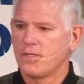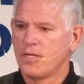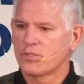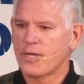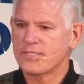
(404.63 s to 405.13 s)

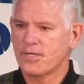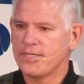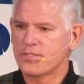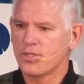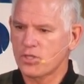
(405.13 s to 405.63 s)

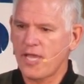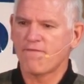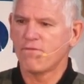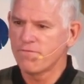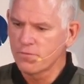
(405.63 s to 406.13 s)
Translation,
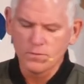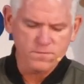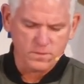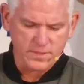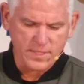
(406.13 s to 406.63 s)
thankful
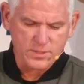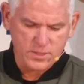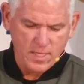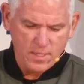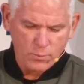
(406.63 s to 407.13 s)

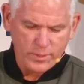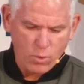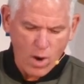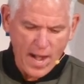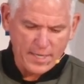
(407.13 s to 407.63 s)
fruitfulness
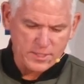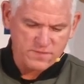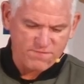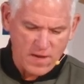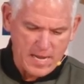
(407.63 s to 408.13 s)

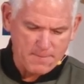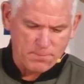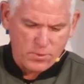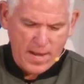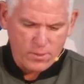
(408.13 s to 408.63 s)
requires vine
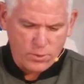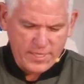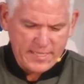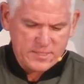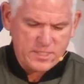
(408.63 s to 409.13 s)

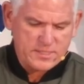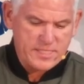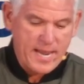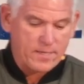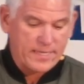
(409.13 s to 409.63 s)
priority
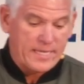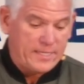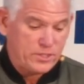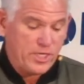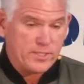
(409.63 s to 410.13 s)

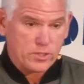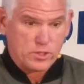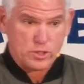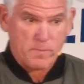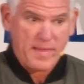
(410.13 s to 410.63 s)
intentionality.
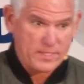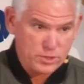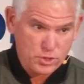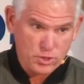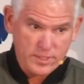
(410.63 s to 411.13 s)
Jesus is making
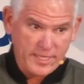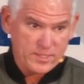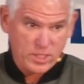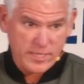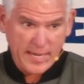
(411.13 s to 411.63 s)
sure that
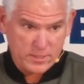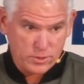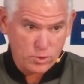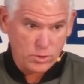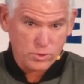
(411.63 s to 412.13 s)
he's
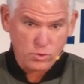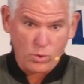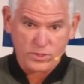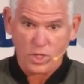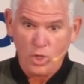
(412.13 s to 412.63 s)
connected to the
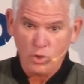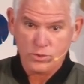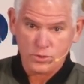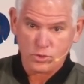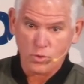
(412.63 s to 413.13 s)
source.
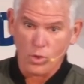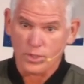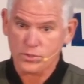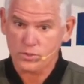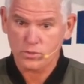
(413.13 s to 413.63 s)
Who's the
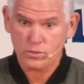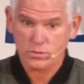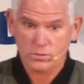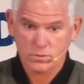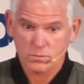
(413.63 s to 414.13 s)
source?
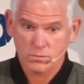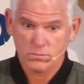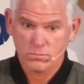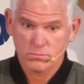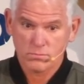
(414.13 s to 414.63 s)

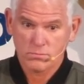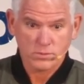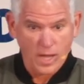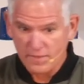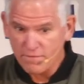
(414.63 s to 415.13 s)

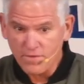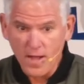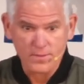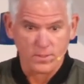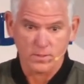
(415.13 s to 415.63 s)
God the
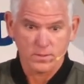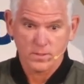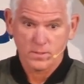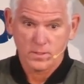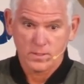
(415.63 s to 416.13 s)
Father.
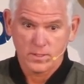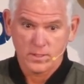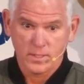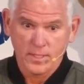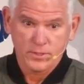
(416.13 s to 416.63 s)

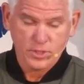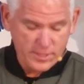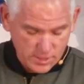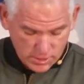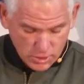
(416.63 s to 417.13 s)

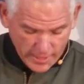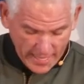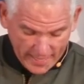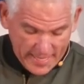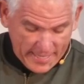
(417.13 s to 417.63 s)
Jesus, look
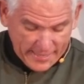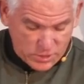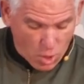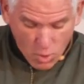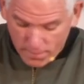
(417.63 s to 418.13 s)
at it. He's
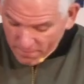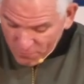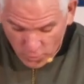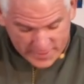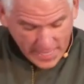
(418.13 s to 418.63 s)
going
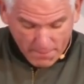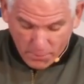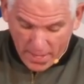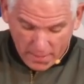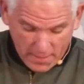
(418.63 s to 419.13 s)
before
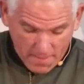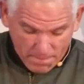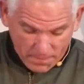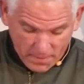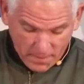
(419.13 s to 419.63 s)
daybreak.
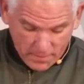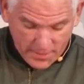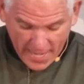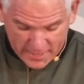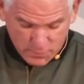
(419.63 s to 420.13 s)
The
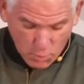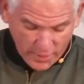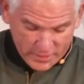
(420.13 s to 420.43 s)
next morning,